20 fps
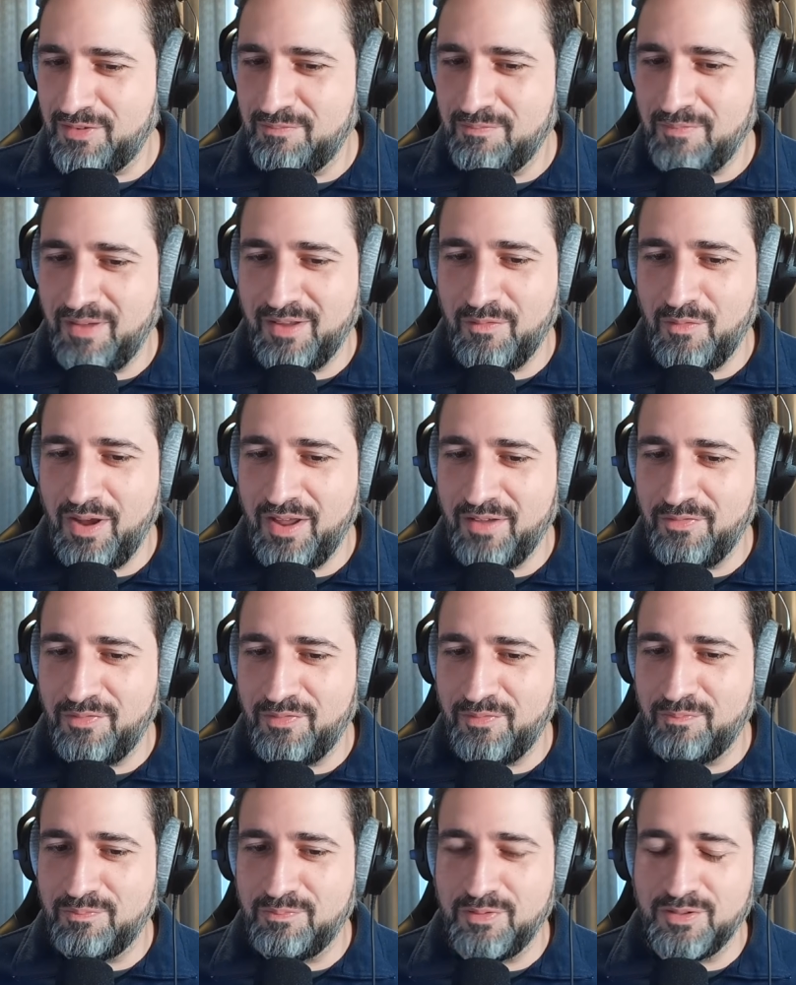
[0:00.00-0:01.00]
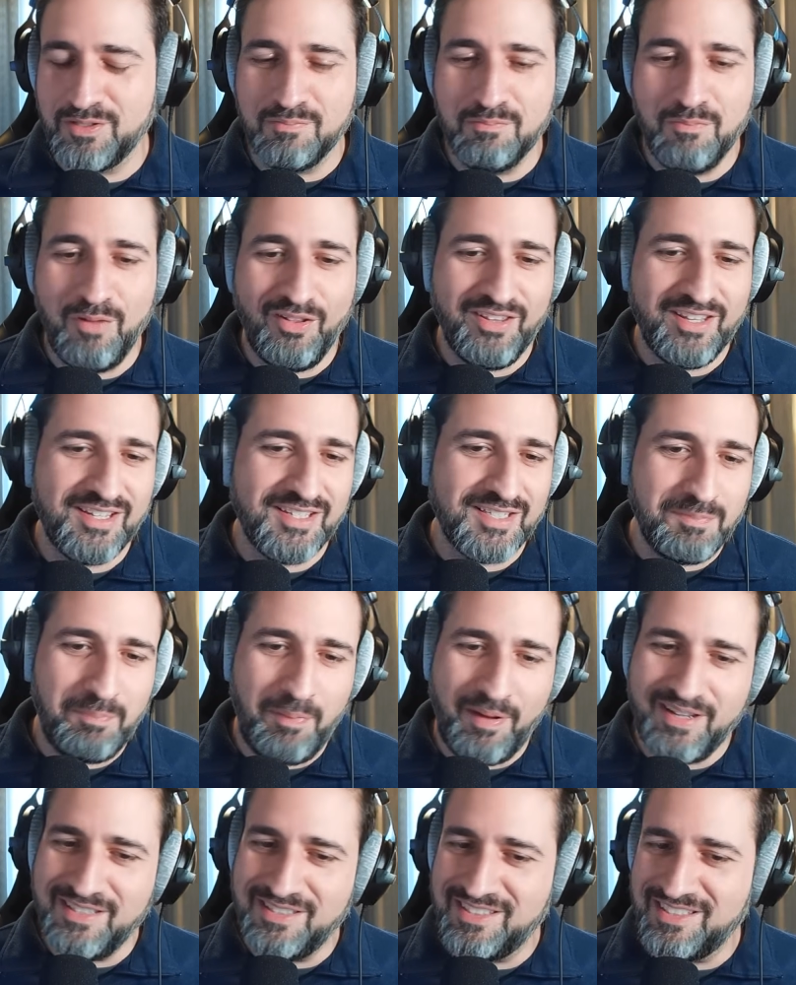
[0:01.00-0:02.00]
And my wife puts mulling
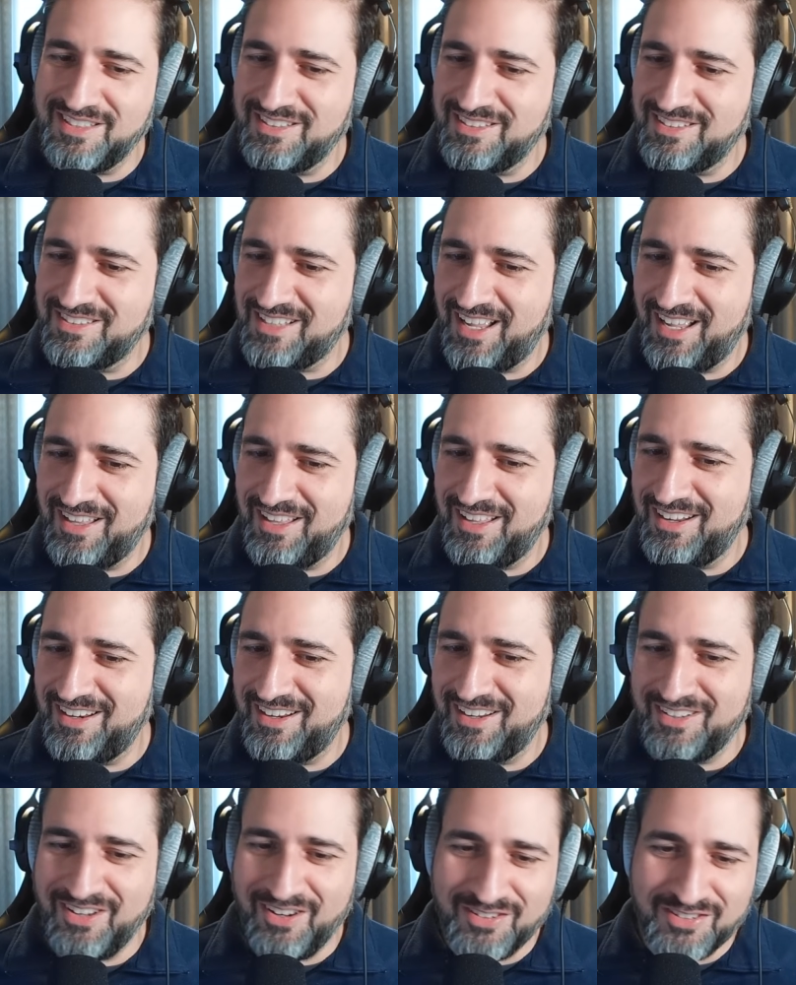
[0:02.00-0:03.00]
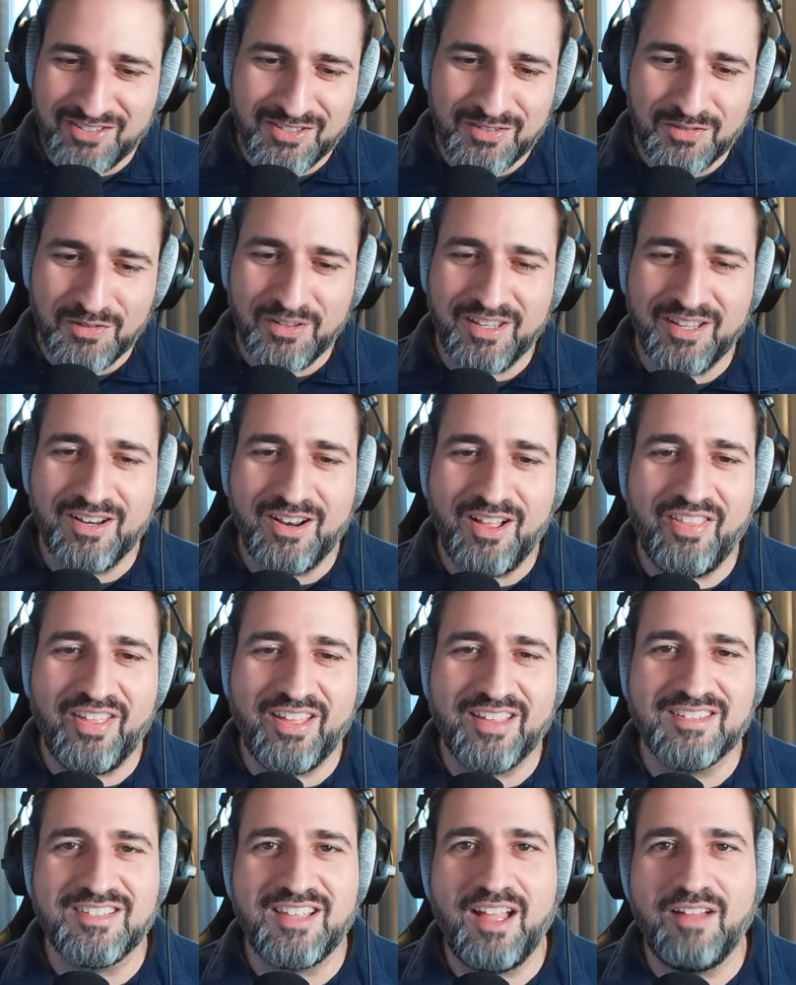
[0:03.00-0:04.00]
spices on, and she's really into all
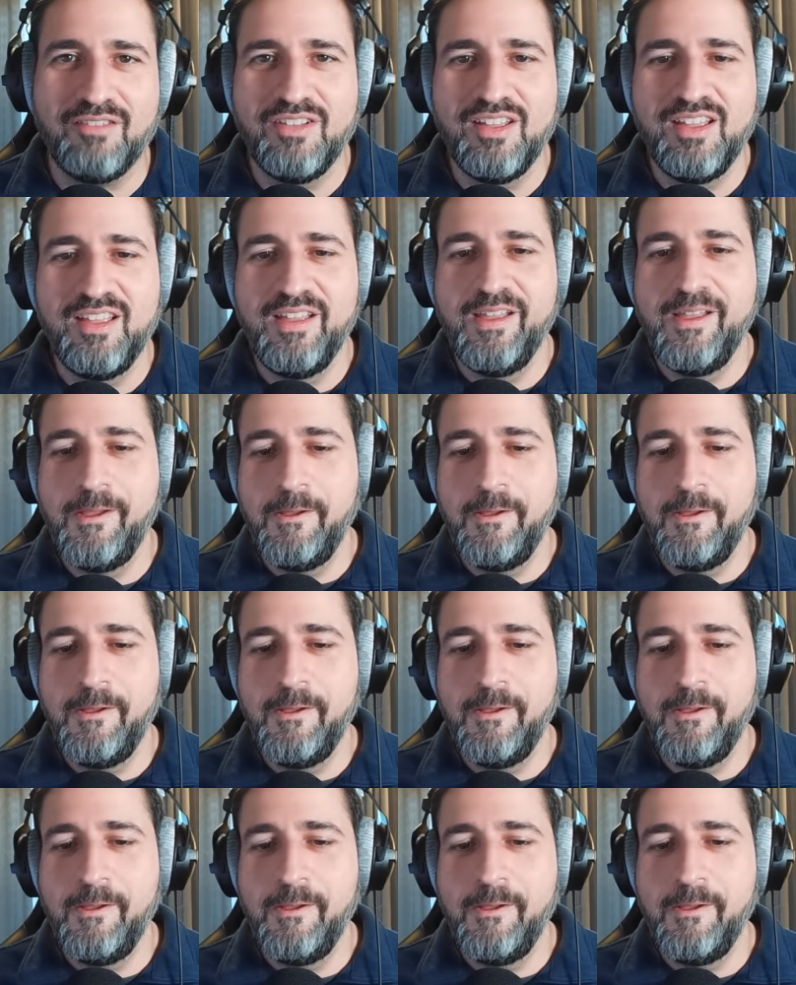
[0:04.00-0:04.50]
that stuff.